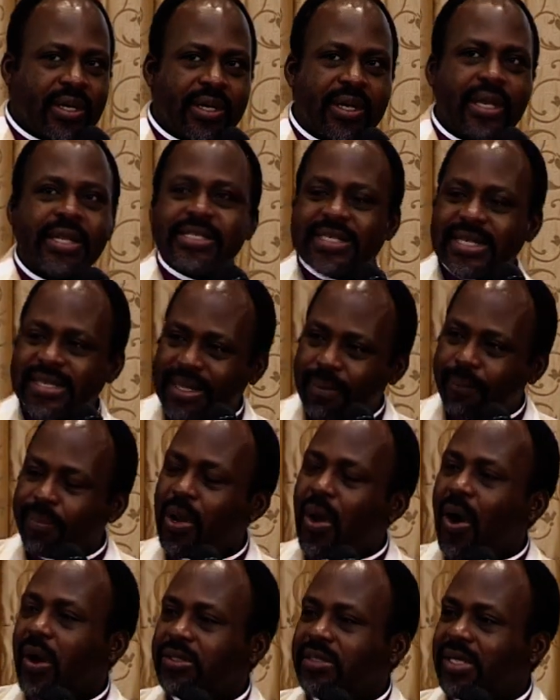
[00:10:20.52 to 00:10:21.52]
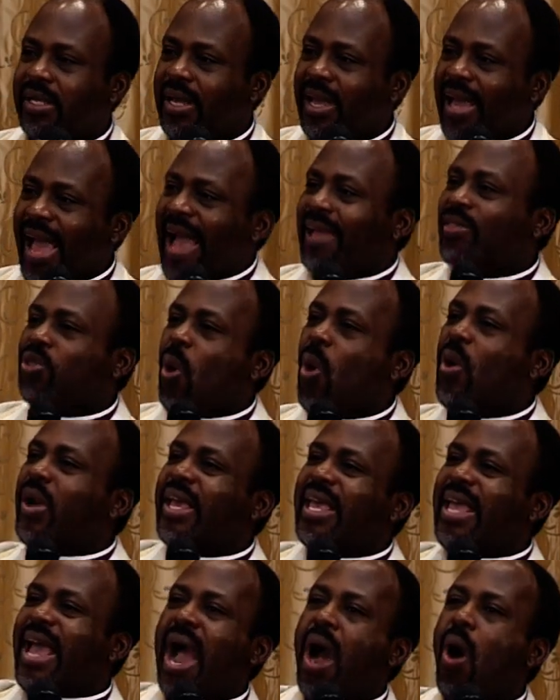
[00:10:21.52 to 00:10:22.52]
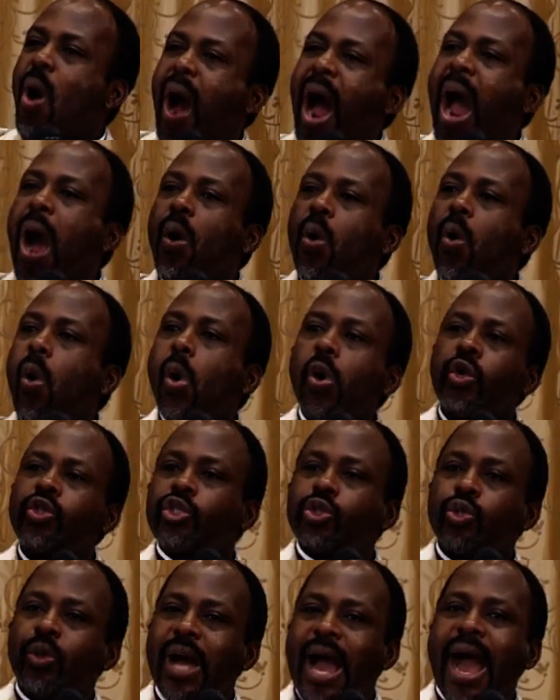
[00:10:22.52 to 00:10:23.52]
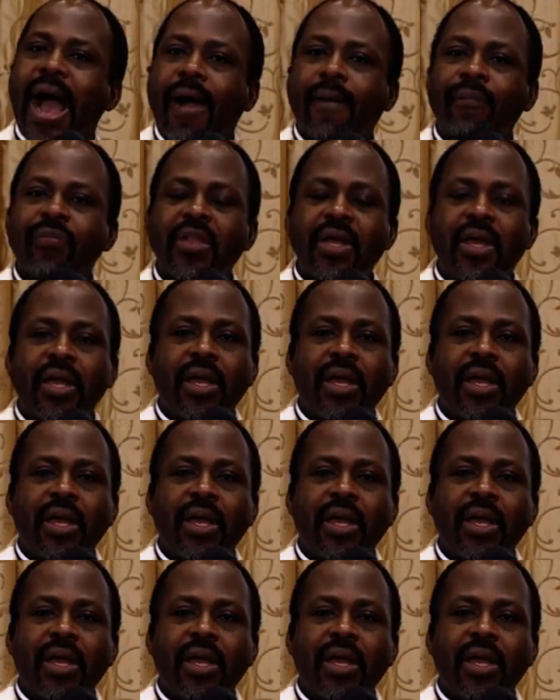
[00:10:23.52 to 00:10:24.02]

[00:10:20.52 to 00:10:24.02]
It's in the blood. I don't care how old you are